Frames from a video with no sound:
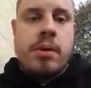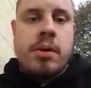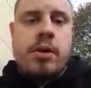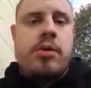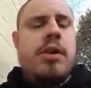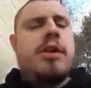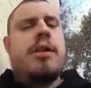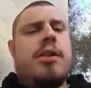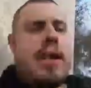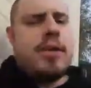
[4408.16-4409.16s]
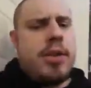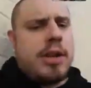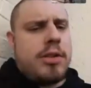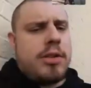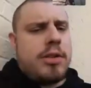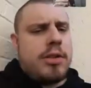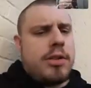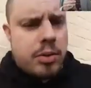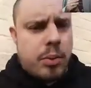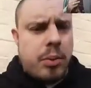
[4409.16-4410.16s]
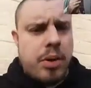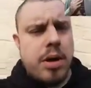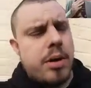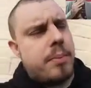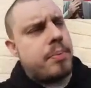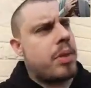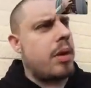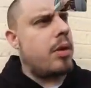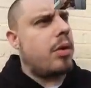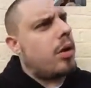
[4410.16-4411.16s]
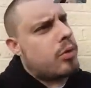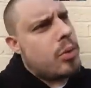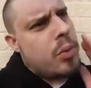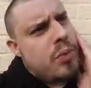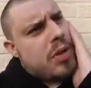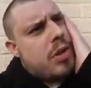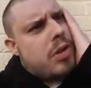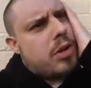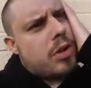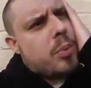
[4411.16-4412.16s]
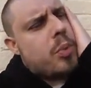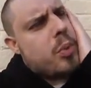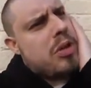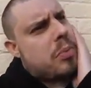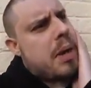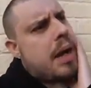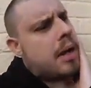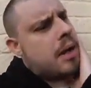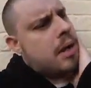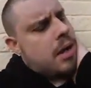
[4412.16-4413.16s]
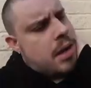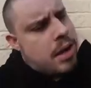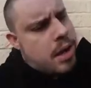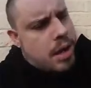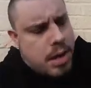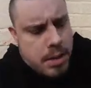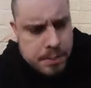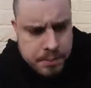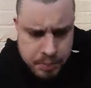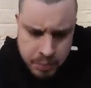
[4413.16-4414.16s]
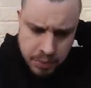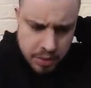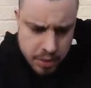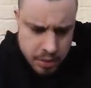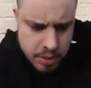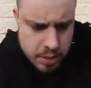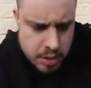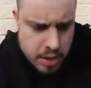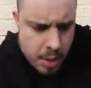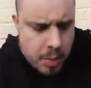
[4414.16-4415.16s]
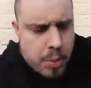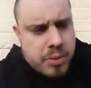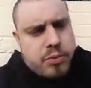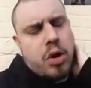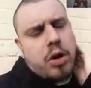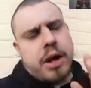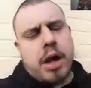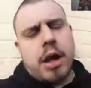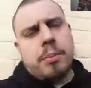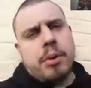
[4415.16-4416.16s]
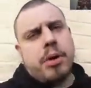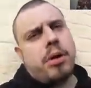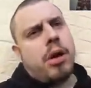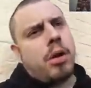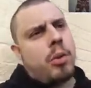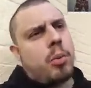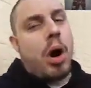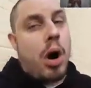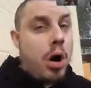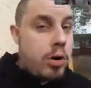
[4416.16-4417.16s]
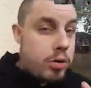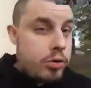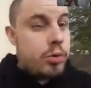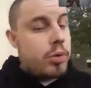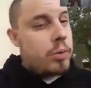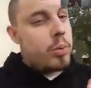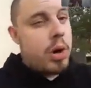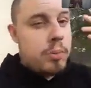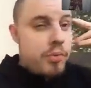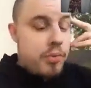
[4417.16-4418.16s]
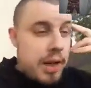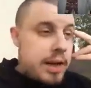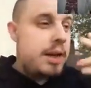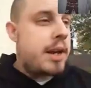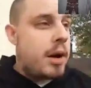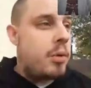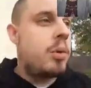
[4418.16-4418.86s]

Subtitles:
Didn't I do that to Gil? I saw a video a couple of weeks back. Um, I might be wrong here, but what I saw and what I'm thinking now,